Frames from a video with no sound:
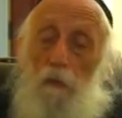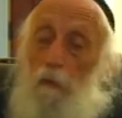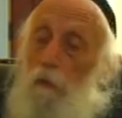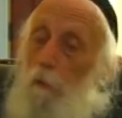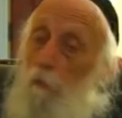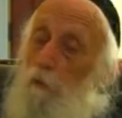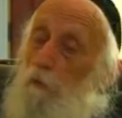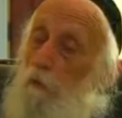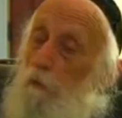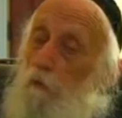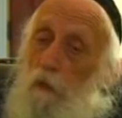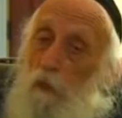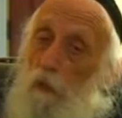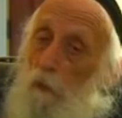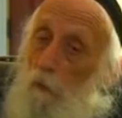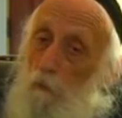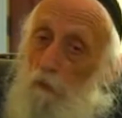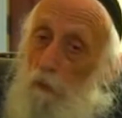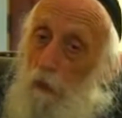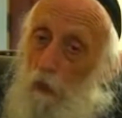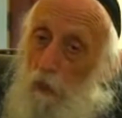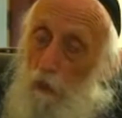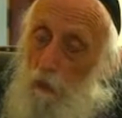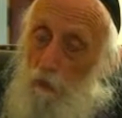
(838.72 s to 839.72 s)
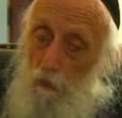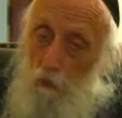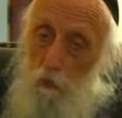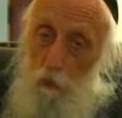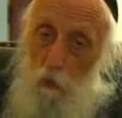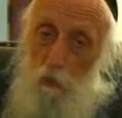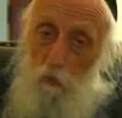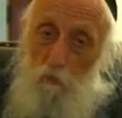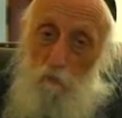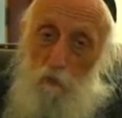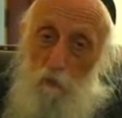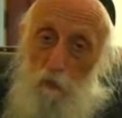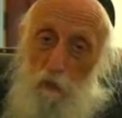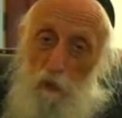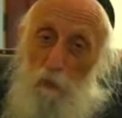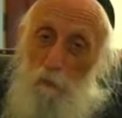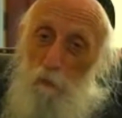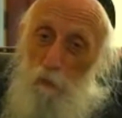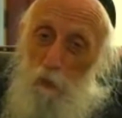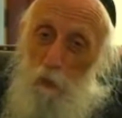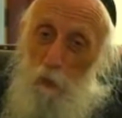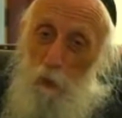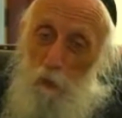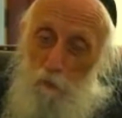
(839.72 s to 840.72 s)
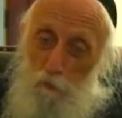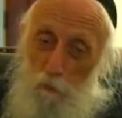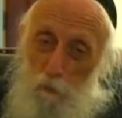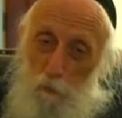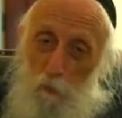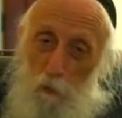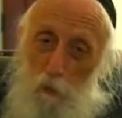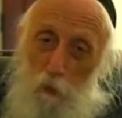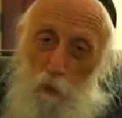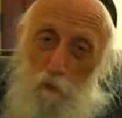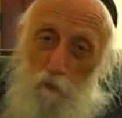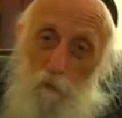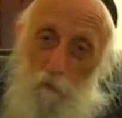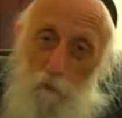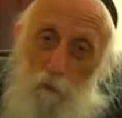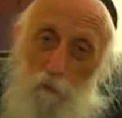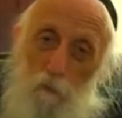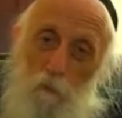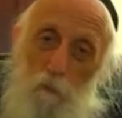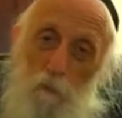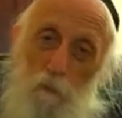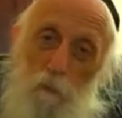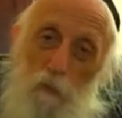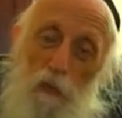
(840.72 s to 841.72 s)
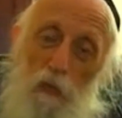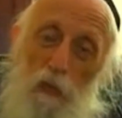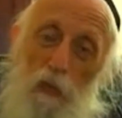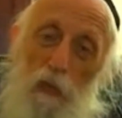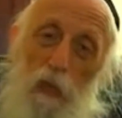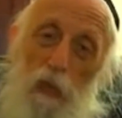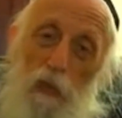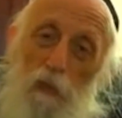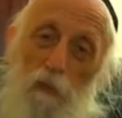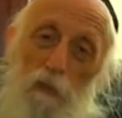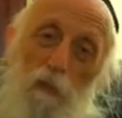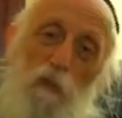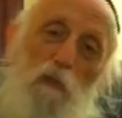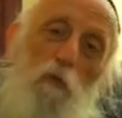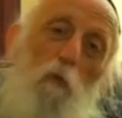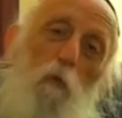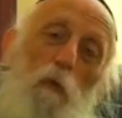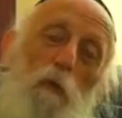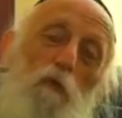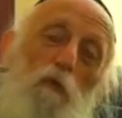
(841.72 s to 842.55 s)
it wasn't that I was a high achiever, I was an overachiever. And this